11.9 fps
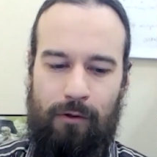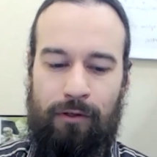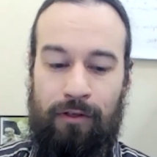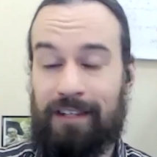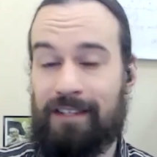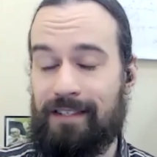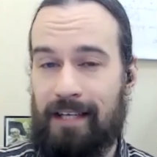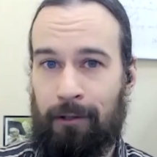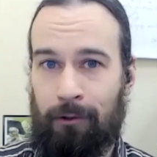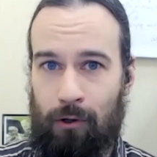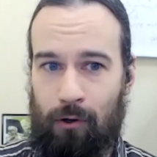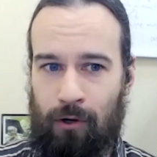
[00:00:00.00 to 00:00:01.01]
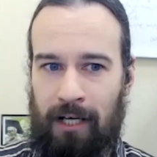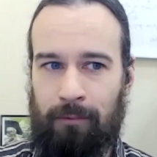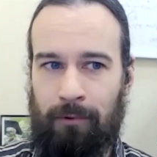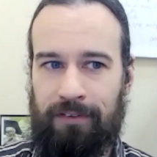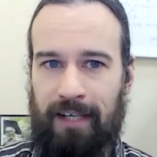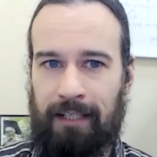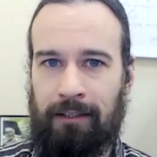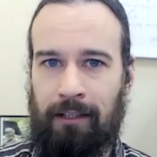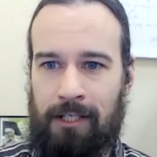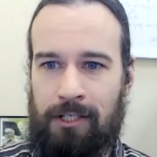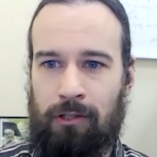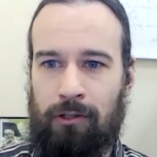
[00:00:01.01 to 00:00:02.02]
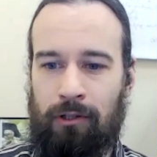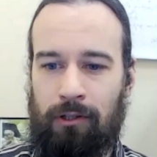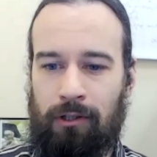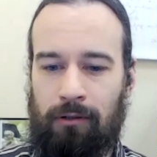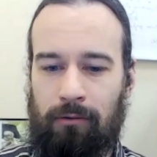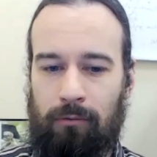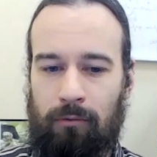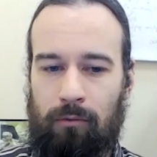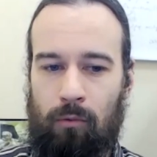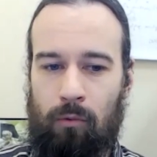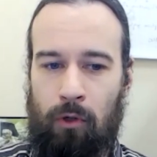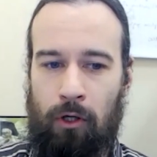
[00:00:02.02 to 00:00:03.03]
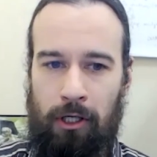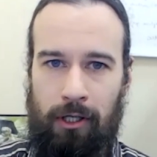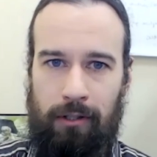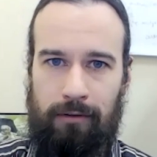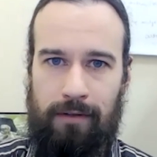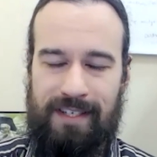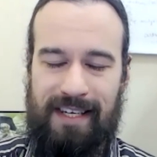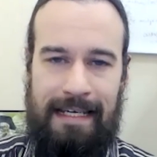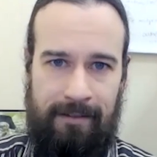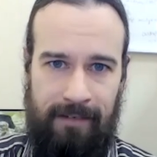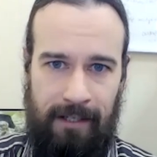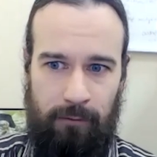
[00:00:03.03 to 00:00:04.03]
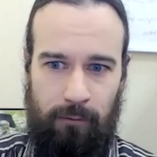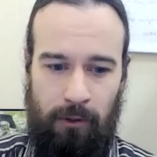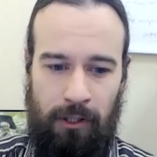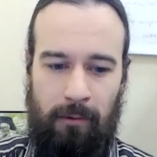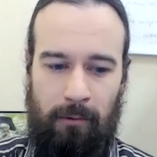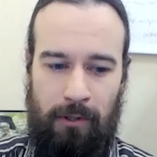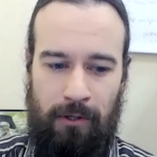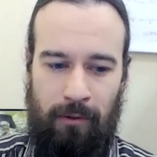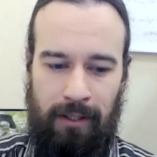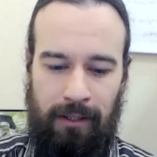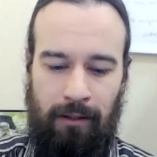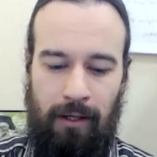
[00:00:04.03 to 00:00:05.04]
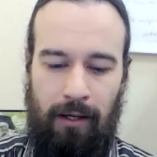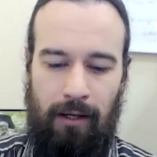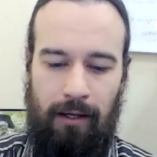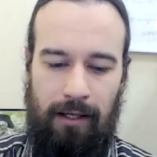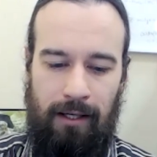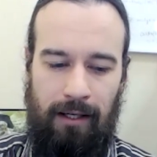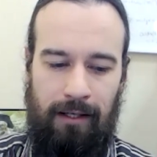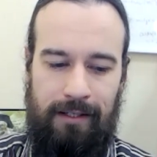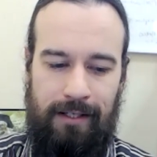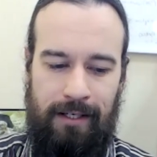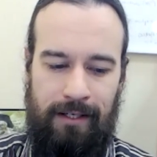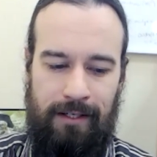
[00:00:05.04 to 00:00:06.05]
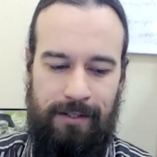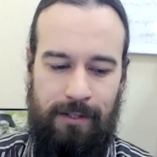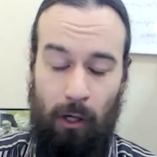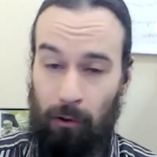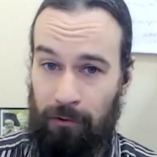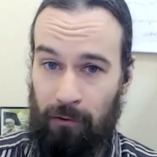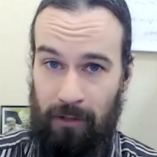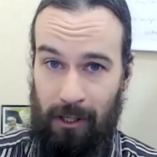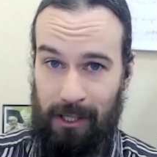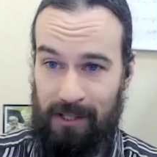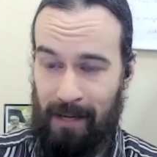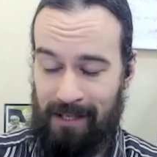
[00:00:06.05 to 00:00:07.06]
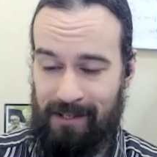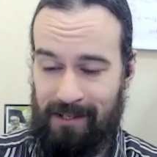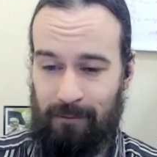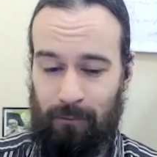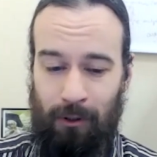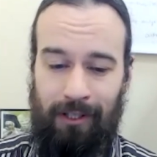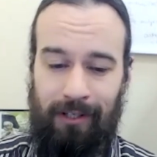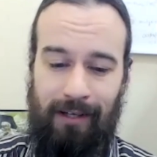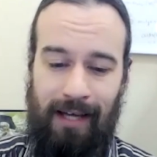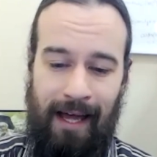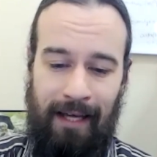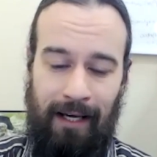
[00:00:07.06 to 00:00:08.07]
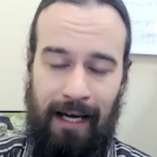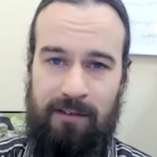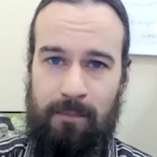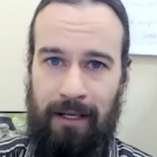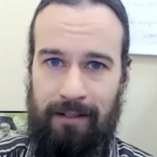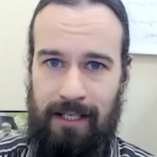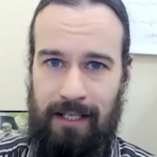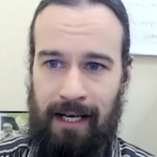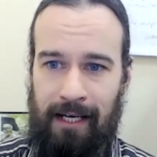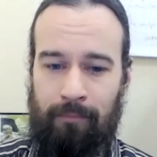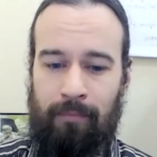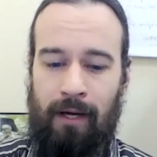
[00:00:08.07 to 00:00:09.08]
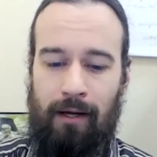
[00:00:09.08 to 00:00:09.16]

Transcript: This incredible technological work, this innovative work that we're doing, is also very expensive work, and I've spent time